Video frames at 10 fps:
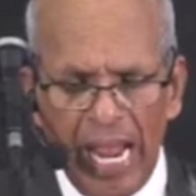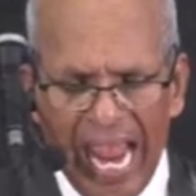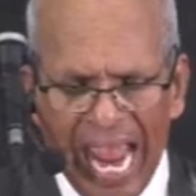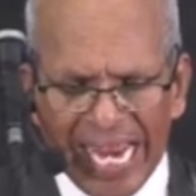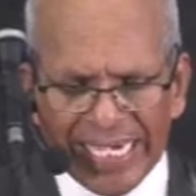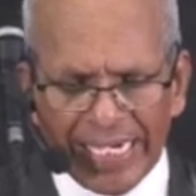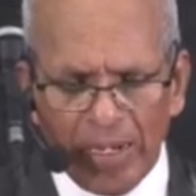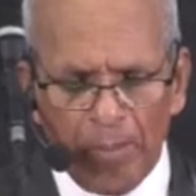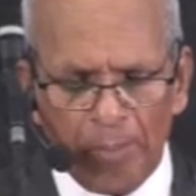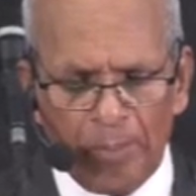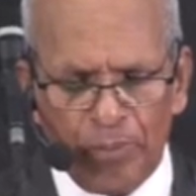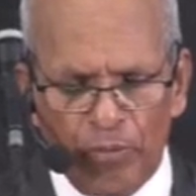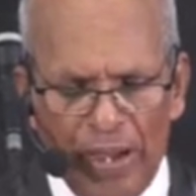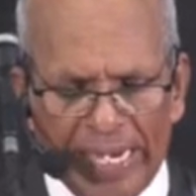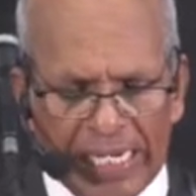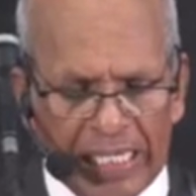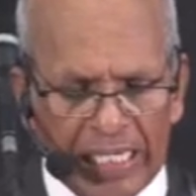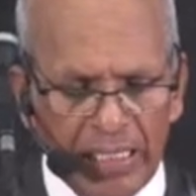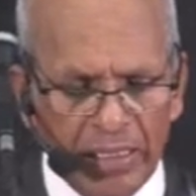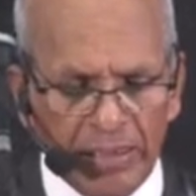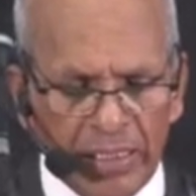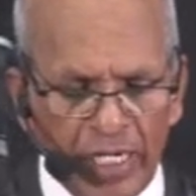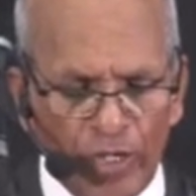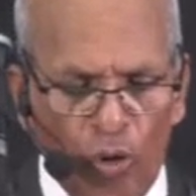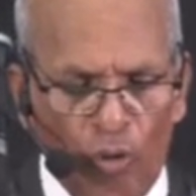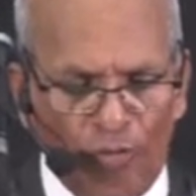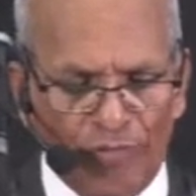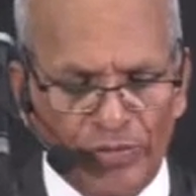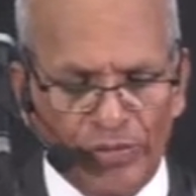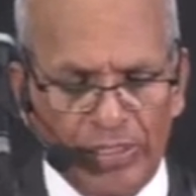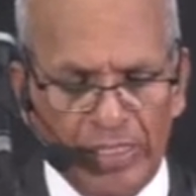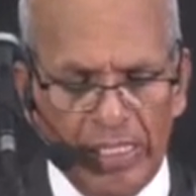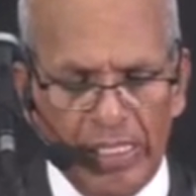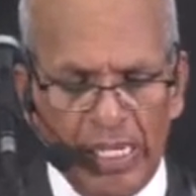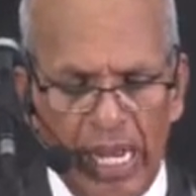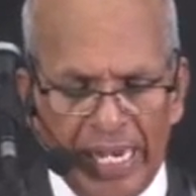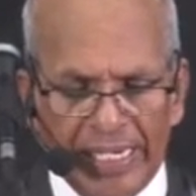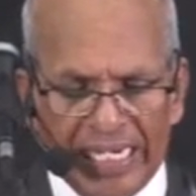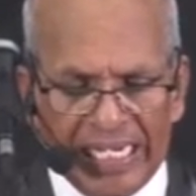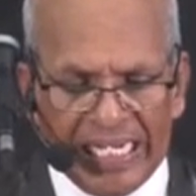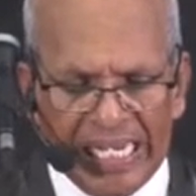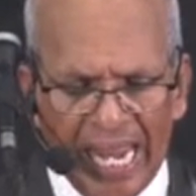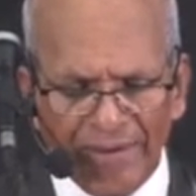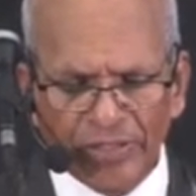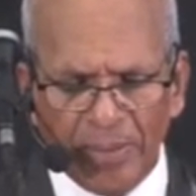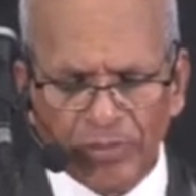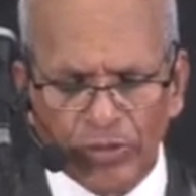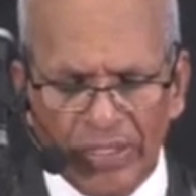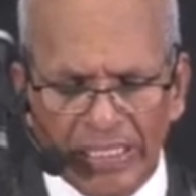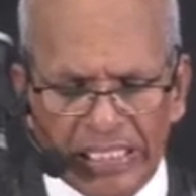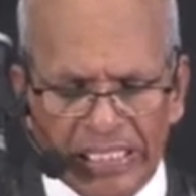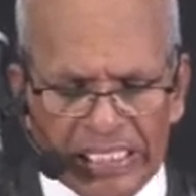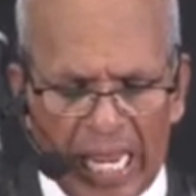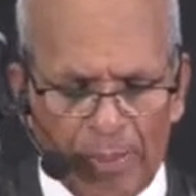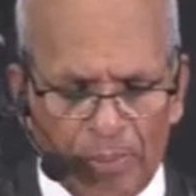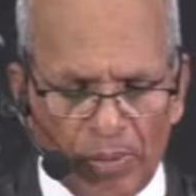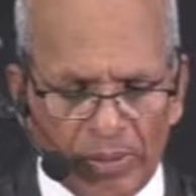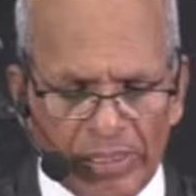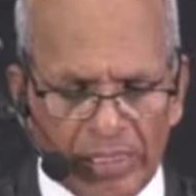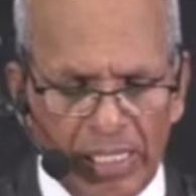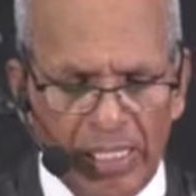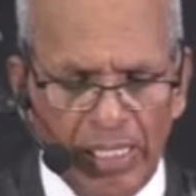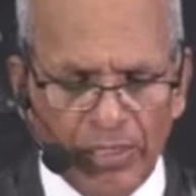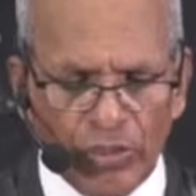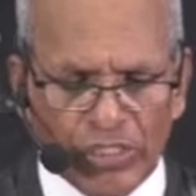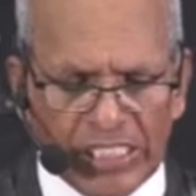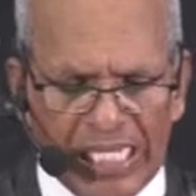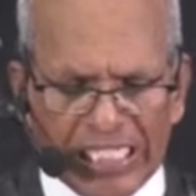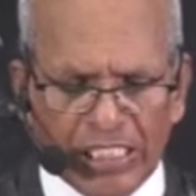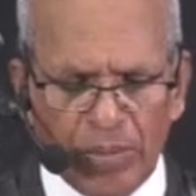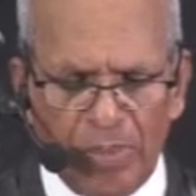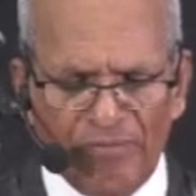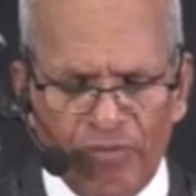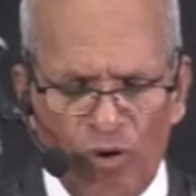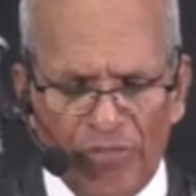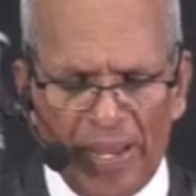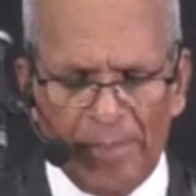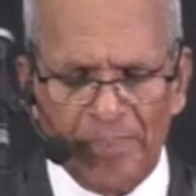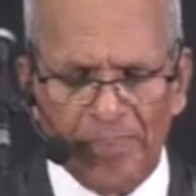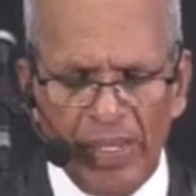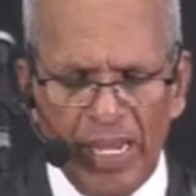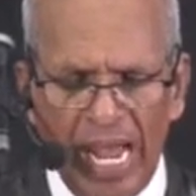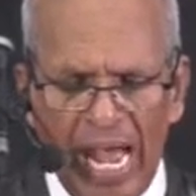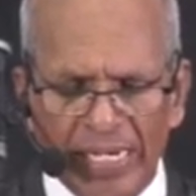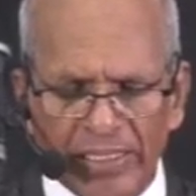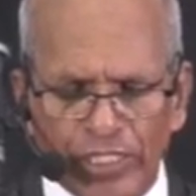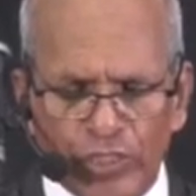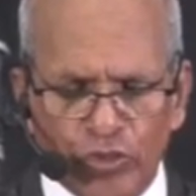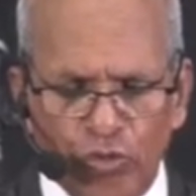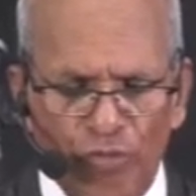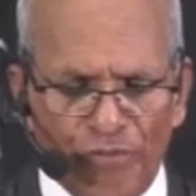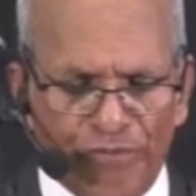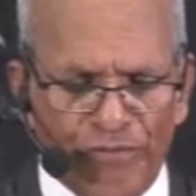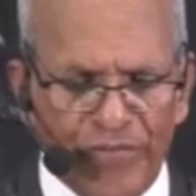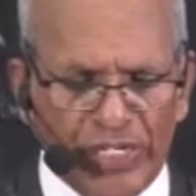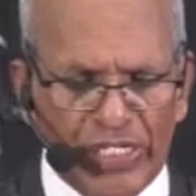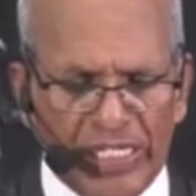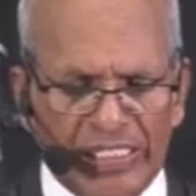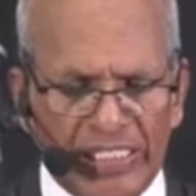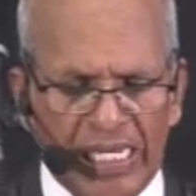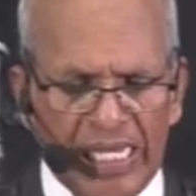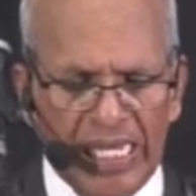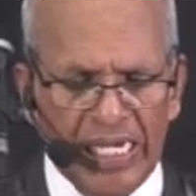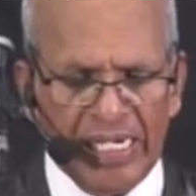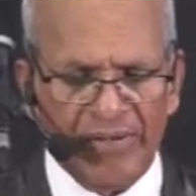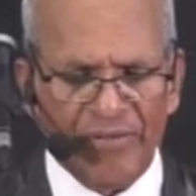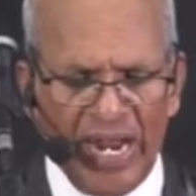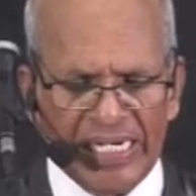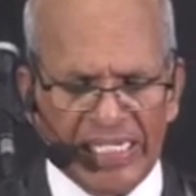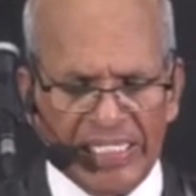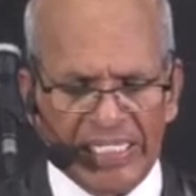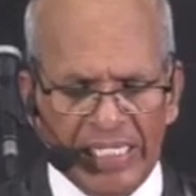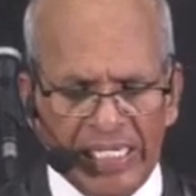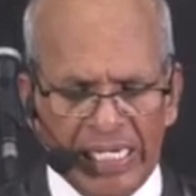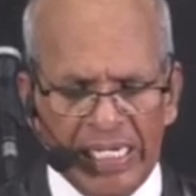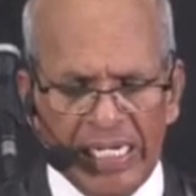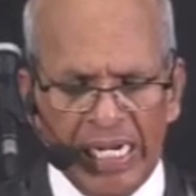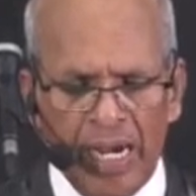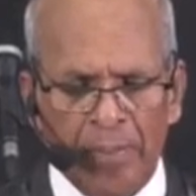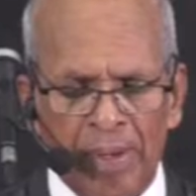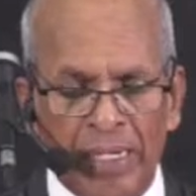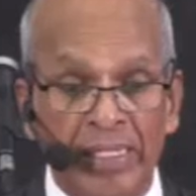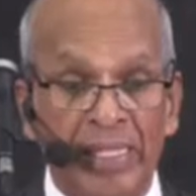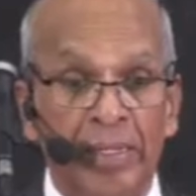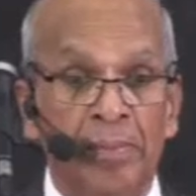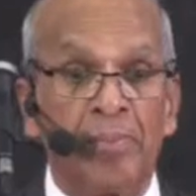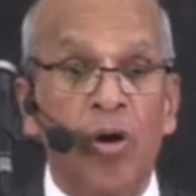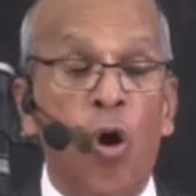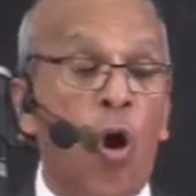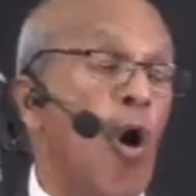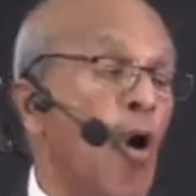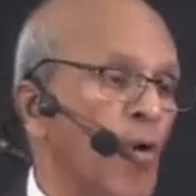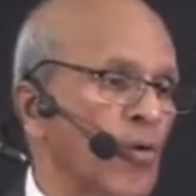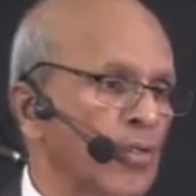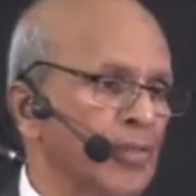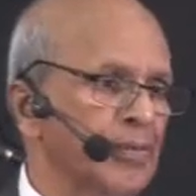and broke the loaves. And he gave them to his disciples to set before them, and the 2 fishes divided he among them all.